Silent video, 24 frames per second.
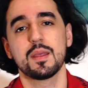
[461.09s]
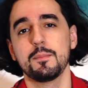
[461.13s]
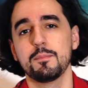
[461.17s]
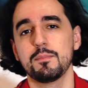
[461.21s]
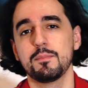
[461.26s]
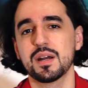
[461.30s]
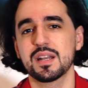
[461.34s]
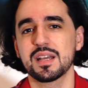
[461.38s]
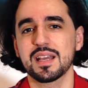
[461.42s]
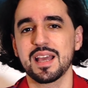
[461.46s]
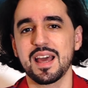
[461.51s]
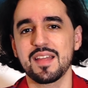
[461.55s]

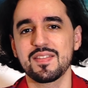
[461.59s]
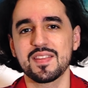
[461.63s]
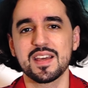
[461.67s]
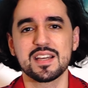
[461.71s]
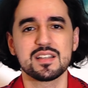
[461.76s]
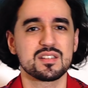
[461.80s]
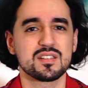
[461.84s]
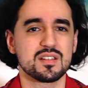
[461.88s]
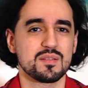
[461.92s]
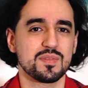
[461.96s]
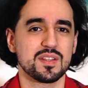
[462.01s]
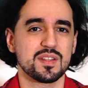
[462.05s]
But again, that
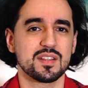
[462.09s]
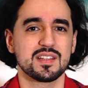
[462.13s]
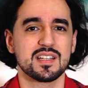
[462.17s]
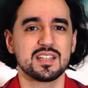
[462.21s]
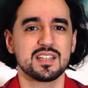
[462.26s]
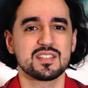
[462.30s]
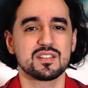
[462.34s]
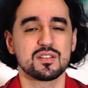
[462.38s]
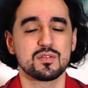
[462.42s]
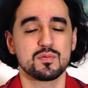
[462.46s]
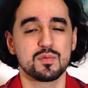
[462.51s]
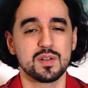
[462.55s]
is something that
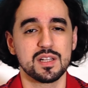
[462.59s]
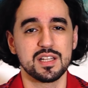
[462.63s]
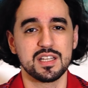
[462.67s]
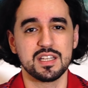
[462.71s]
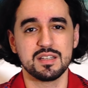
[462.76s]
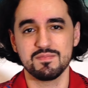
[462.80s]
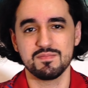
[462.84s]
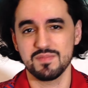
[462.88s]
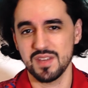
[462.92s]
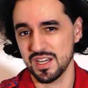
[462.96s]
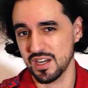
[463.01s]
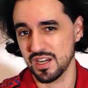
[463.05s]
isn't
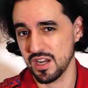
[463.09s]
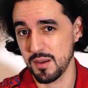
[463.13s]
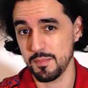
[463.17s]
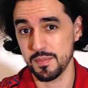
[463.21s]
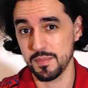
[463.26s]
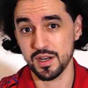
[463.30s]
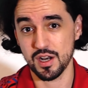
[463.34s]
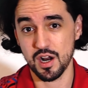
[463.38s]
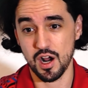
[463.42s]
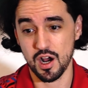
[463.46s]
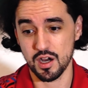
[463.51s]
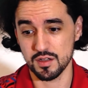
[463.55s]
really
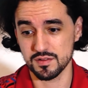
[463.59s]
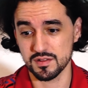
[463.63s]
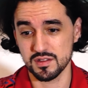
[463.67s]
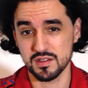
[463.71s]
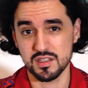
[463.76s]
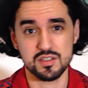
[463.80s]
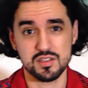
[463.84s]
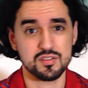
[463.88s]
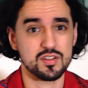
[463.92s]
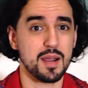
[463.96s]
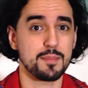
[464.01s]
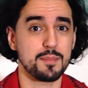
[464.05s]
incumbent on
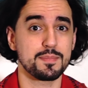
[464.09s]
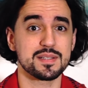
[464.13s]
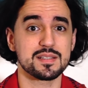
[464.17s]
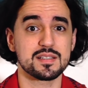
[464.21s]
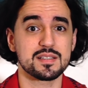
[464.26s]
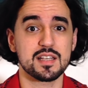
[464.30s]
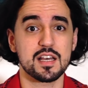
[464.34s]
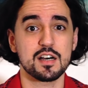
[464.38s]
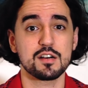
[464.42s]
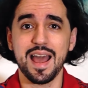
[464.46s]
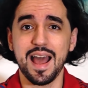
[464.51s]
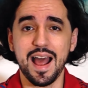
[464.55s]
the strap
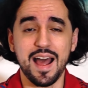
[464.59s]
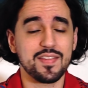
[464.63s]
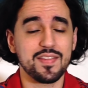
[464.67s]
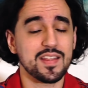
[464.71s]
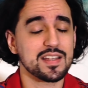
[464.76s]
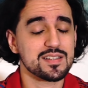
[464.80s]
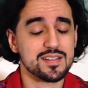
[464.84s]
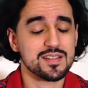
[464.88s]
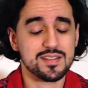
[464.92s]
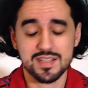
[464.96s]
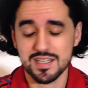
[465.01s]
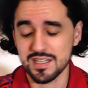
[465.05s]
itself. And
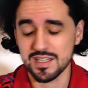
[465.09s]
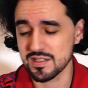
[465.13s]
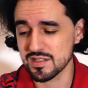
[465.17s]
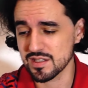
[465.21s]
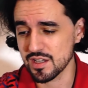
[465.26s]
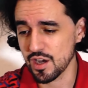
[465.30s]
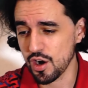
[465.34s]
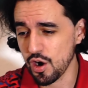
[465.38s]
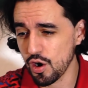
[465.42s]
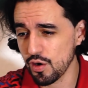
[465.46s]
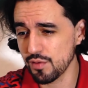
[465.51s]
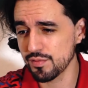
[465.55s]
that's the thing, is
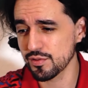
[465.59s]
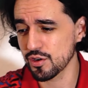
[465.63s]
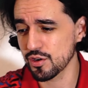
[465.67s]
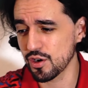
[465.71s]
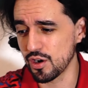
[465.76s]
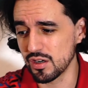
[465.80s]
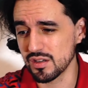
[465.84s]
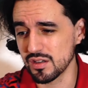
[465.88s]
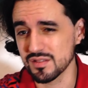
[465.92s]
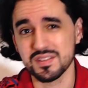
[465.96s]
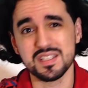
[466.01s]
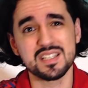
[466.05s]
that
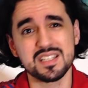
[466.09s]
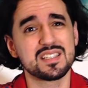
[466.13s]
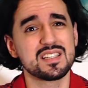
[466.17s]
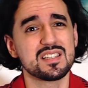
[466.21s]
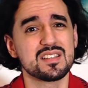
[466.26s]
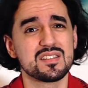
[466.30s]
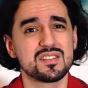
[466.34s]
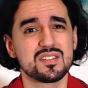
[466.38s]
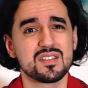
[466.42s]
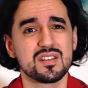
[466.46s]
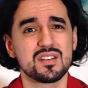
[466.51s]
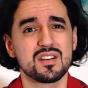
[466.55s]
overall, this
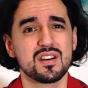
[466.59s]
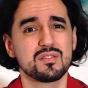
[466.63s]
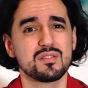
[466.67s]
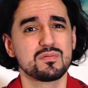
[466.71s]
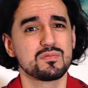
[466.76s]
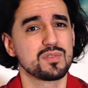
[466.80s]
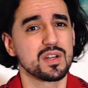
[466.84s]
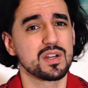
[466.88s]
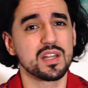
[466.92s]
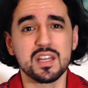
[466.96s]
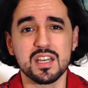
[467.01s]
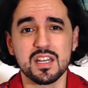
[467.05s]
is
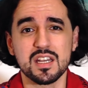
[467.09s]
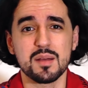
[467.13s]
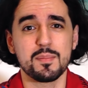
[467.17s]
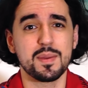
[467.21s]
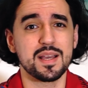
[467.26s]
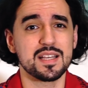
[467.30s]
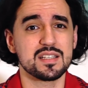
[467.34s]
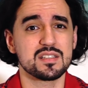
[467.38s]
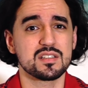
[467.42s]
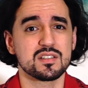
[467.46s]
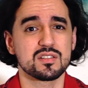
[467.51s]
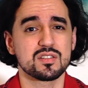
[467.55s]
really an
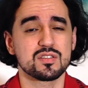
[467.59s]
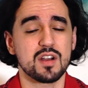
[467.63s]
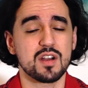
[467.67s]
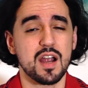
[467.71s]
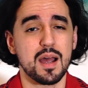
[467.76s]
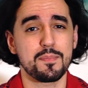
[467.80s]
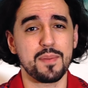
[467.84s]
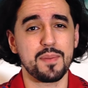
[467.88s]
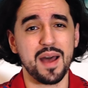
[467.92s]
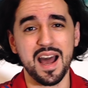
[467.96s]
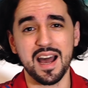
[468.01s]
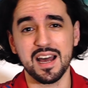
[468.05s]
amazing
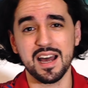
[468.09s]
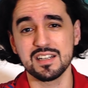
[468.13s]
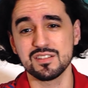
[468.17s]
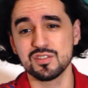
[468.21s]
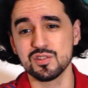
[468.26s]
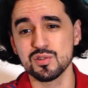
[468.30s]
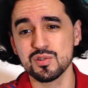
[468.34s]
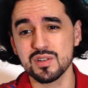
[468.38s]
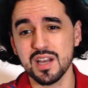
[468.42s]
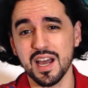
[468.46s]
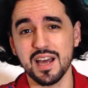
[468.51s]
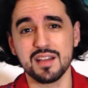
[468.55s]
strap. I
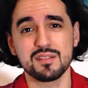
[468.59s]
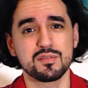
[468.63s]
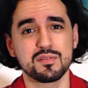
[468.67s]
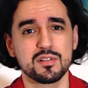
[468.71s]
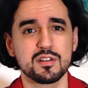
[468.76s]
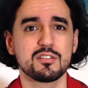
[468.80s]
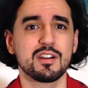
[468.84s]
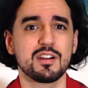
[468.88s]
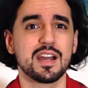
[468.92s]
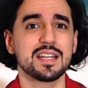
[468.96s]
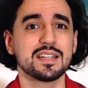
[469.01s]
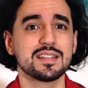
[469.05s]
do kind of
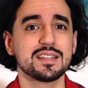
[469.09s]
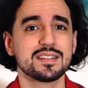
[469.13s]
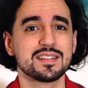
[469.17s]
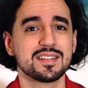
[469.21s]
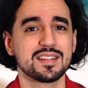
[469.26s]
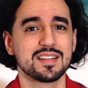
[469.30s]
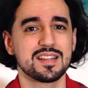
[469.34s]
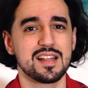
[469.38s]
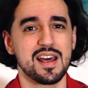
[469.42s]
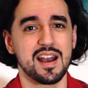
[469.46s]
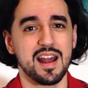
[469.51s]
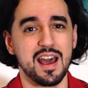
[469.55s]
regret
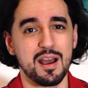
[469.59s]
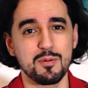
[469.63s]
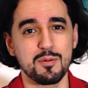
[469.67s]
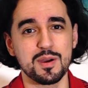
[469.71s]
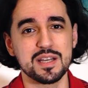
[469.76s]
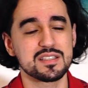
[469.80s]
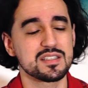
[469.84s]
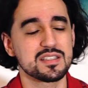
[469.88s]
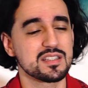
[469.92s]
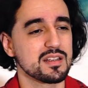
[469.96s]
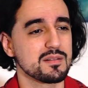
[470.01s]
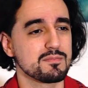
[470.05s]
that I
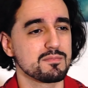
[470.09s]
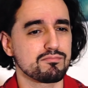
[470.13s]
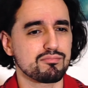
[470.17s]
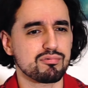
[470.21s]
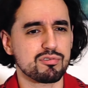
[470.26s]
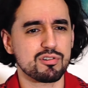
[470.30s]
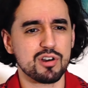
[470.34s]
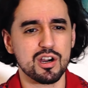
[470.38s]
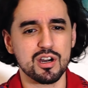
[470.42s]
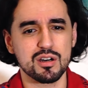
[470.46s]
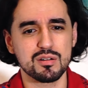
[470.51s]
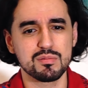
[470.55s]
wasted
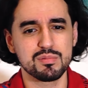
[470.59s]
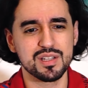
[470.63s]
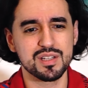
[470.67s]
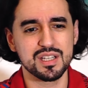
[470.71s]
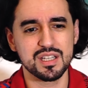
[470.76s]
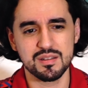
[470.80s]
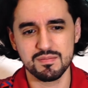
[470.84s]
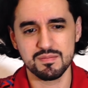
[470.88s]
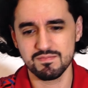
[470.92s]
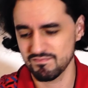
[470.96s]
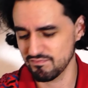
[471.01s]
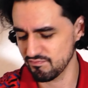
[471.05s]

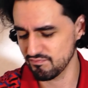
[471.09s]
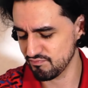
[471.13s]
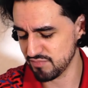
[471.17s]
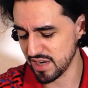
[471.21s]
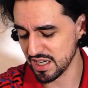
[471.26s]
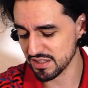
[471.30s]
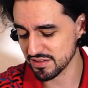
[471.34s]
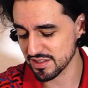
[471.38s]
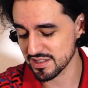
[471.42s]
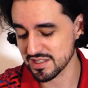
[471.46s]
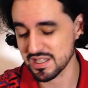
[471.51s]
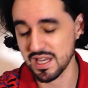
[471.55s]
probably
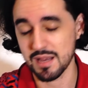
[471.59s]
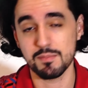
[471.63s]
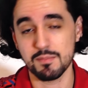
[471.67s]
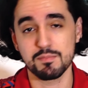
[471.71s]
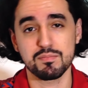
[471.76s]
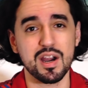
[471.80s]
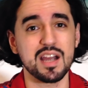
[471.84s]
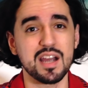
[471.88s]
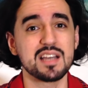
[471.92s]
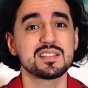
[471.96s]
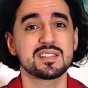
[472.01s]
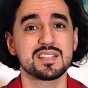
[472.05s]
about the same
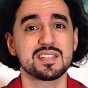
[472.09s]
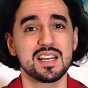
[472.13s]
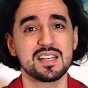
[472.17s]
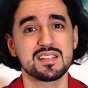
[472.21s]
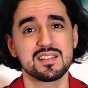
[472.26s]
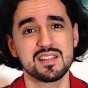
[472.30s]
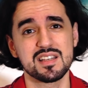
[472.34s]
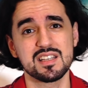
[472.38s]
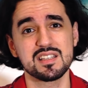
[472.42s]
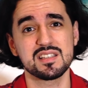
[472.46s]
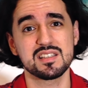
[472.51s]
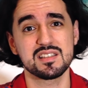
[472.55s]
price as
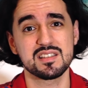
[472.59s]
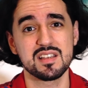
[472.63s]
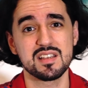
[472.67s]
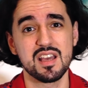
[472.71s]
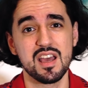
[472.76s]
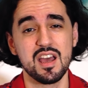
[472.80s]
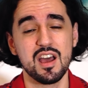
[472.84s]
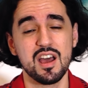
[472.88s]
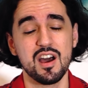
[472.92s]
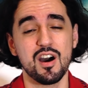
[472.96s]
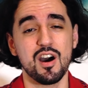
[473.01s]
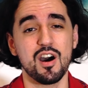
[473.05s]
this
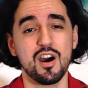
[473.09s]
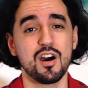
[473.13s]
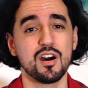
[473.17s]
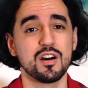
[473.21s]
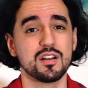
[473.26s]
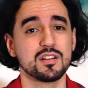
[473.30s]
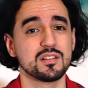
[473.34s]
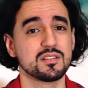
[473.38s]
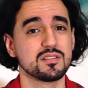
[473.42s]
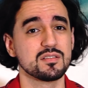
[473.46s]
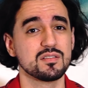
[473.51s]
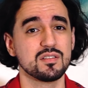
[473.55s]

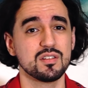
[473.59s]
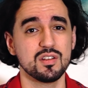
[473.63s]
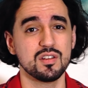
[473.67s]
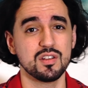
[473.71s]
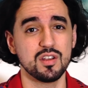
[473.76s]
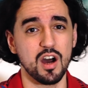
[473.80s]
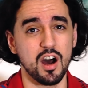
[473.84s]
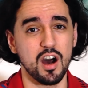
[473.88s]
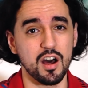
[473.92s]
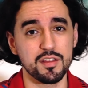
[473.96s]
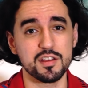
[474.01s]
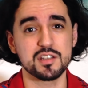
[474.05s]
on
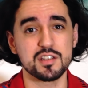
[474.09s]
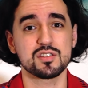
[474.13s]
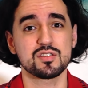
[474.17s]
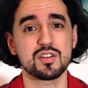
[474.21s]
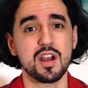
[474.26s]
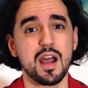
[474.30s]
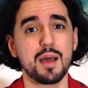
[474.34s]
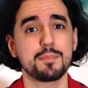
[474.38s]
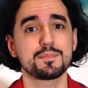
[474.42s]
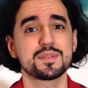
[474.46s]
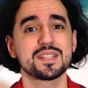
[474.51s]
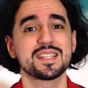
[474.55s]
other
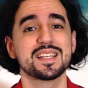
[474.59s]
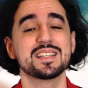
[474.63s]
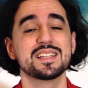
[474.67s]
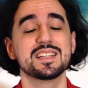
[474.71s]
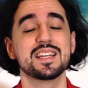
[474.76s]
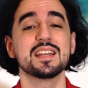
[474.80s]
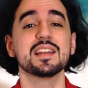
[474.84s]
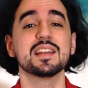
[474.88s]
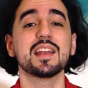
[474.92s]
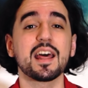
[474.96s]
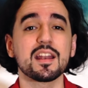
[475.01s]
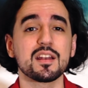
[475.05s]
straps that
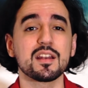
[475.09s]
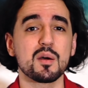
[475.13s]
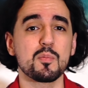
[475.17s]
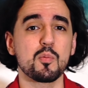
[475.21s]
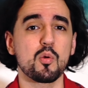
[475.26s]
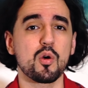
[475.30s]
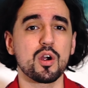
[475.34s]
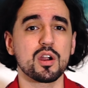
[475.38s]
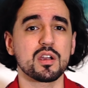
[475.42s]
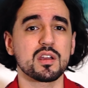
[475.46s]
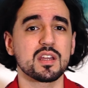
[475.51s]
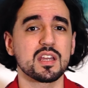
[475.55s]
didn't end up
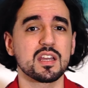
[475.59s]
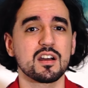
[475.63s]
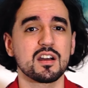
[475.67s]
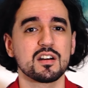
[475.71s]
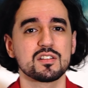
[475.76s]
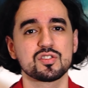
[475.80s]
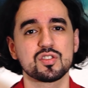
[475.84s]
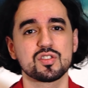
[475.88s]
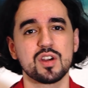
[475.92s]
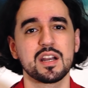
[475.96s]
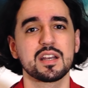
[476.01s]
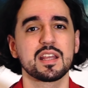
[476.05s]
working,
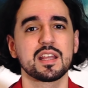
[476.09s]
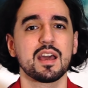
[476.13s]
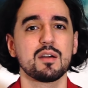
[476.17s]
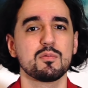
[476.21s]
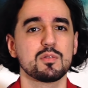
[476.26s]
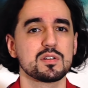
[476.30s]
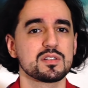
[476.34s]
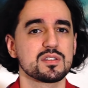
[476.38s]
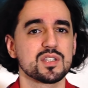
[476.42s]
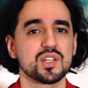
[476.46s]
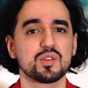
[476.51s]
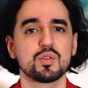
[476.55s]
on trying to get
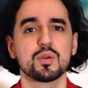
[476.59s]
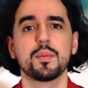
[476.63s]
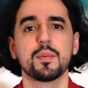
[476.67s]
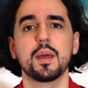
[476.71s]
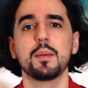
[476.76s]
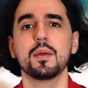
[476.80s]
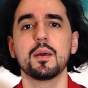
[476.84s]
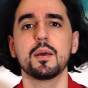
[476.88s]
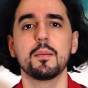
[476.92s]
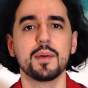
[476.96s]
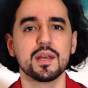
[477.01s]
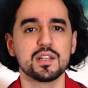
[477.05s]
ones that were
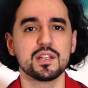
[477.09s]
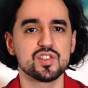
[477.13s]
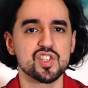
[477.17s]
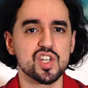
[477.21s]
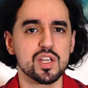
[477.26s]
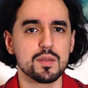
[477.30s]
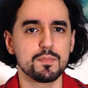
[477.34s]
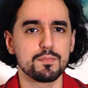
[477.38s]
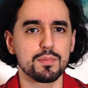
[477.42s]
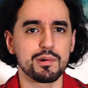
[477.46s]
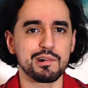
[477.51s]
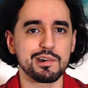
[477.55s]
maybe a bit
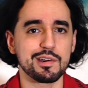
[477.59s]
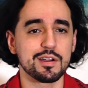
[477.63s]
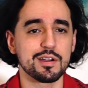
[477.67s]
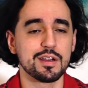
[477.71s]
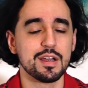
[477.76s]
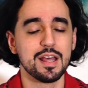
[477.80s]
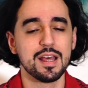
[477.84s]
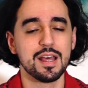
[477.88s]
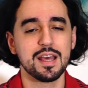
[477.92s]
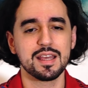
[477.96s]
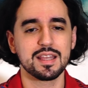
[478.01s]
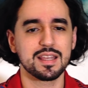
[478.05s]
cheaper,
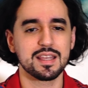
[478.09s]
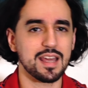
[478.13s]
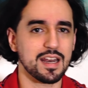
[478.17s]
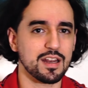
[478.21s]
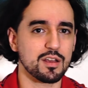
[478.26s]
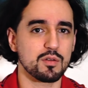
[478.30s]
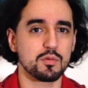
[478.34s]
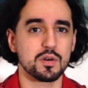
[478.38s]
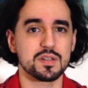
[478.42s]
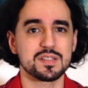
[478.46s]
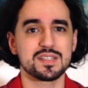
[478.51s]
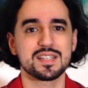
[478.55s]

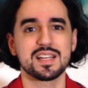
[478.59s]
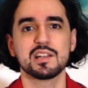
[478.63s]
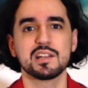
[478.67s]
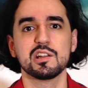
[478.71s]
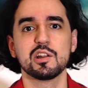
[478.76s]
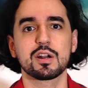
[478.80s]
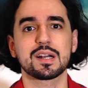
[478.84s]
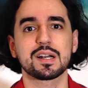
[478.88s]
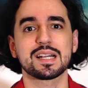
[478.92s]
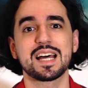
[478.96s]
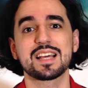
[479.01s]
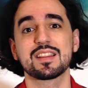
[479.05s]
getting ones that
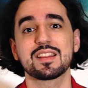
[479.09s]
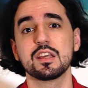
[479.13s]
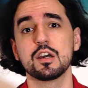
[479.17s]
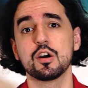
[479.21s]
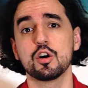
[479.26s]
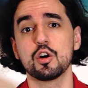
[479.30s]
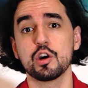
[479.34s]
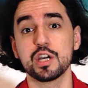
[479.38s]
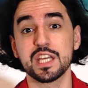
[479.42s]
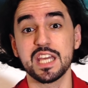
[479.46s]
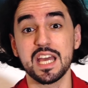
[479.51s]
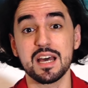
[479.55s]
looked like the
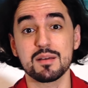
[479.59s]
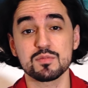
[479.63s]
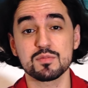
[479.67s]
OEM